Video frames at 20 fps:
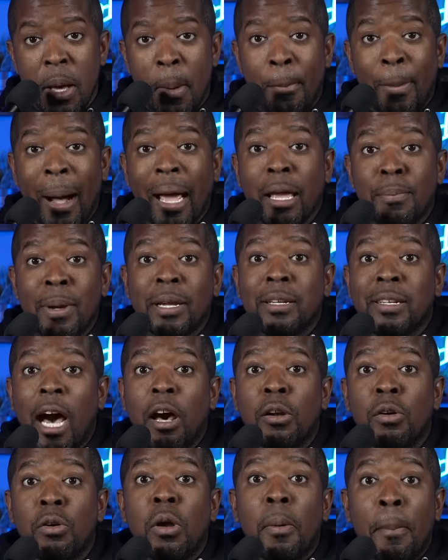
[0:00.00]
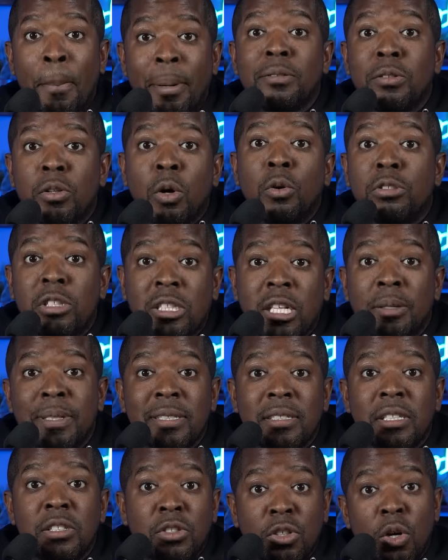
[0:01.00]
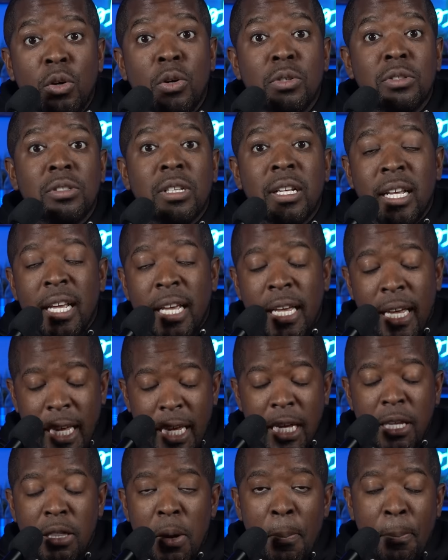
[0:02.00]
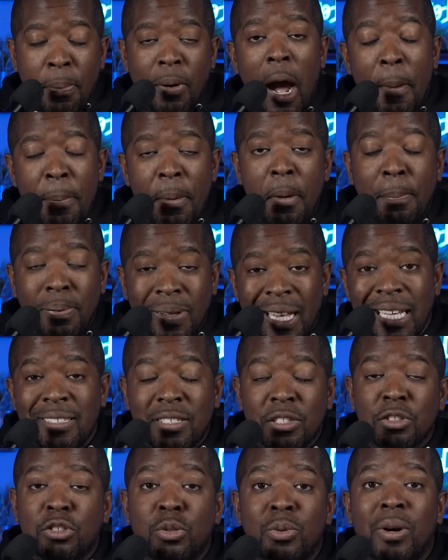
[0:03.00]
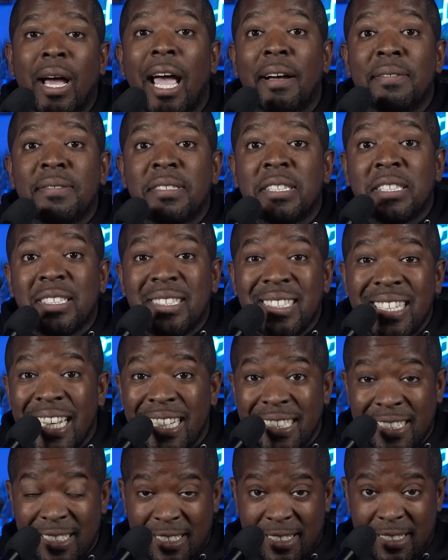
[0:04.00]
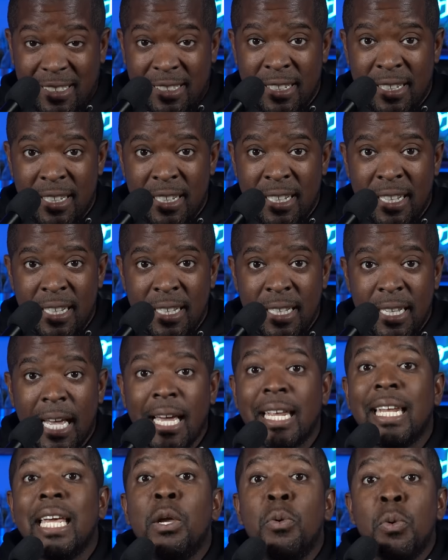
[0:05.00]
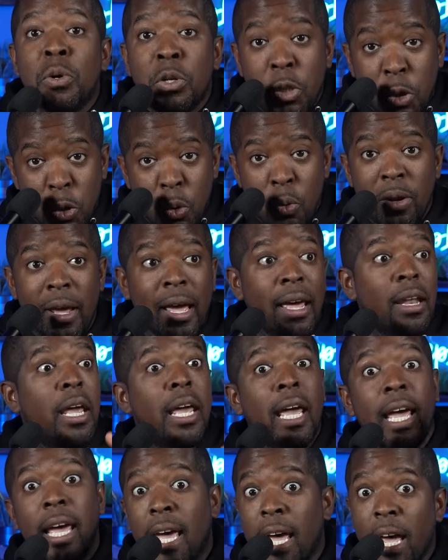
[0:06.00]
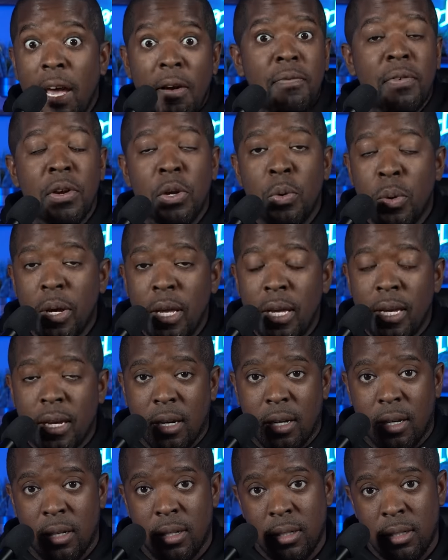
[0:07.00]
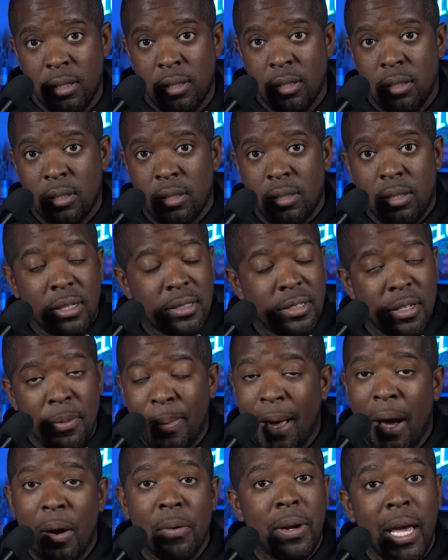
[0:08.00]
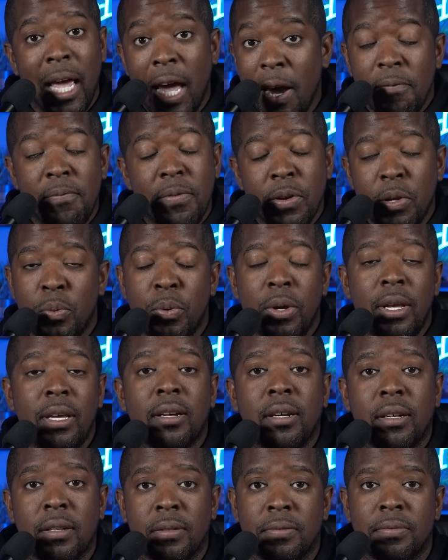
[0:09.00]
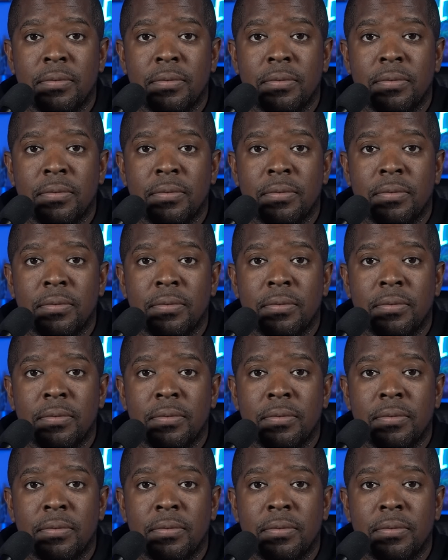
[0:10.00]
Mike Macdonald put those Jimmies and Joes in the proper places to have success. And he would do that every week. Just about every week.